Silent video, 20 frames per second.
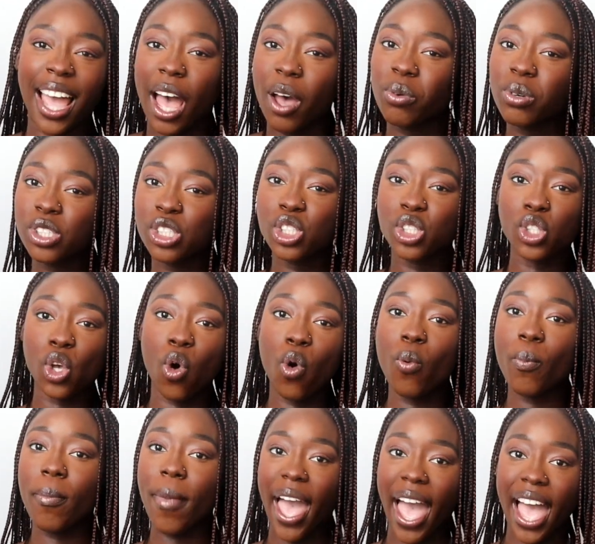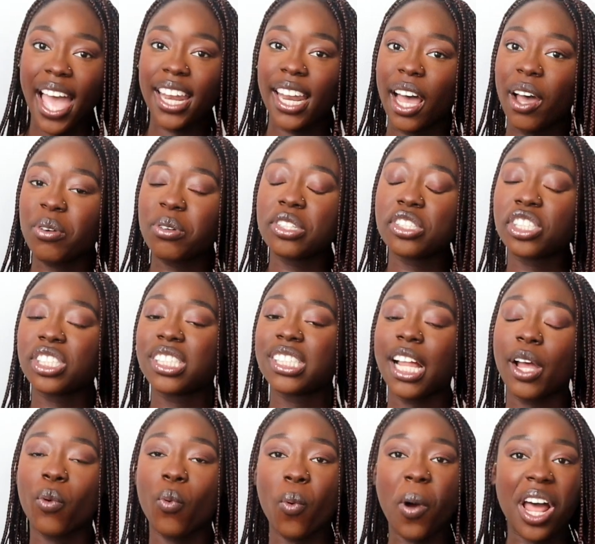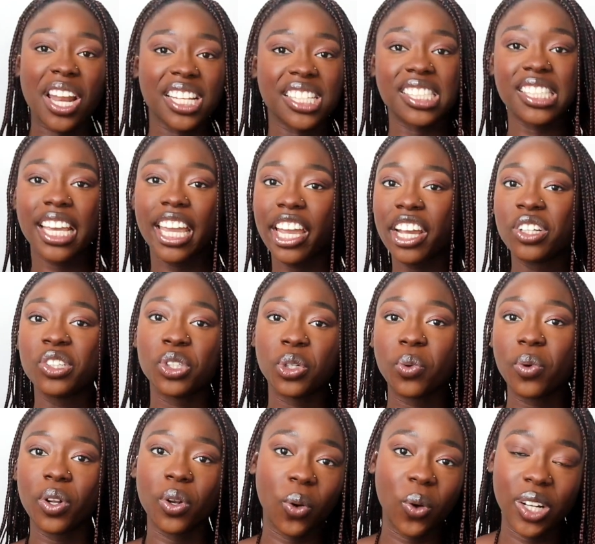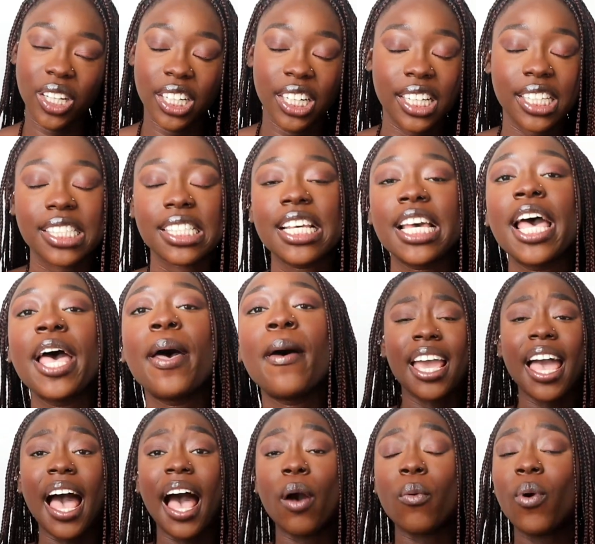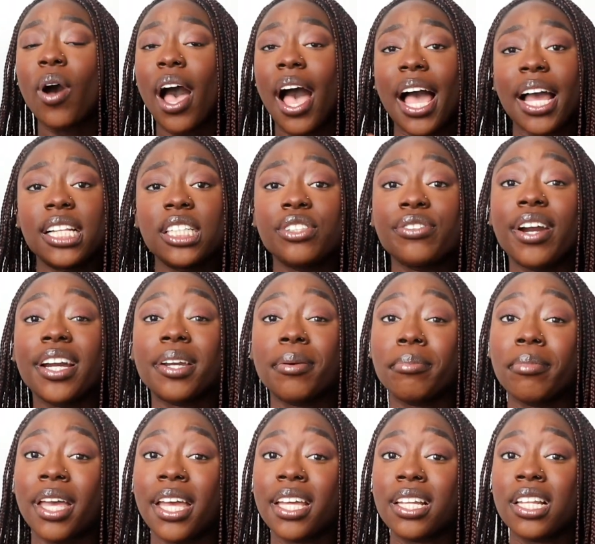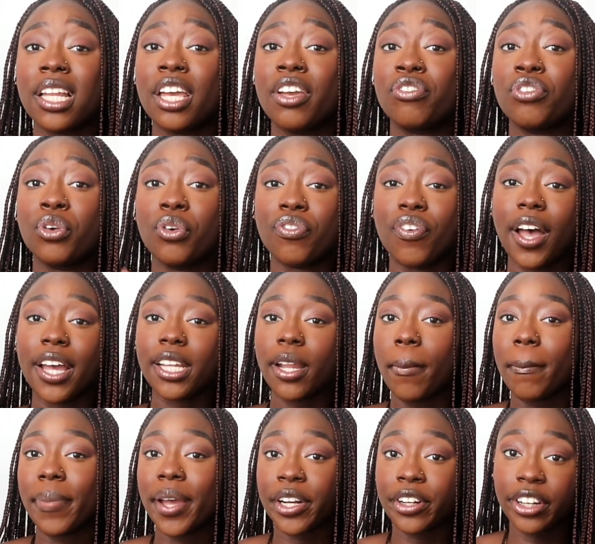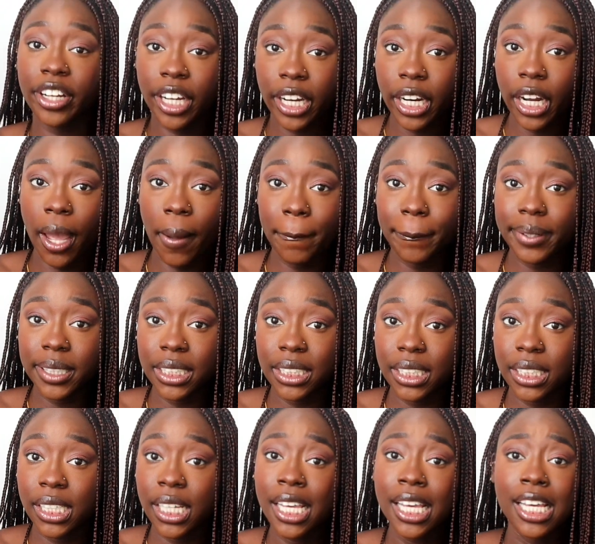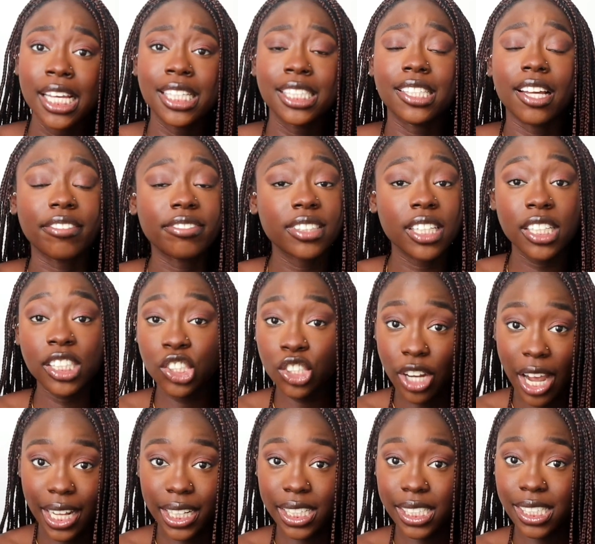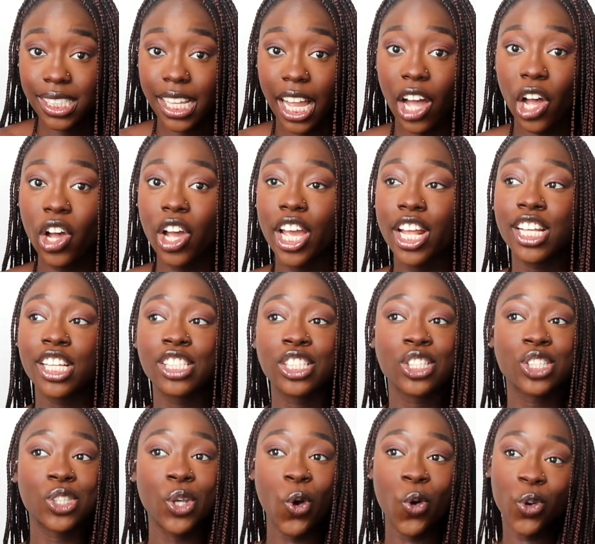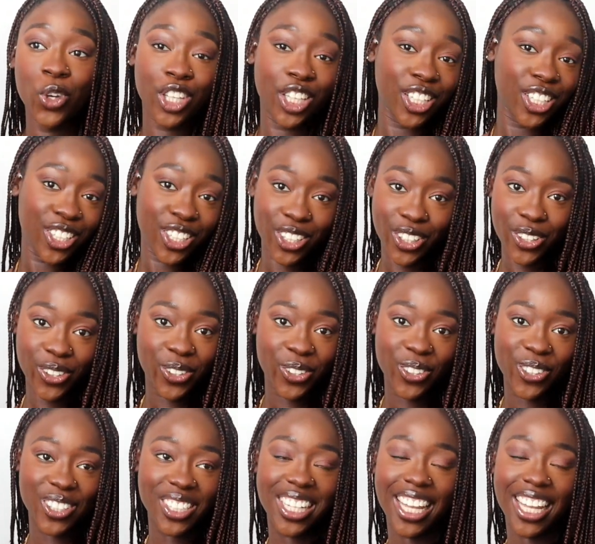I was so mad. I was just like, why is hair doing all of this? Yeah, I would highly recommend, if you find a better hair company, definitely try this style. It is so cute.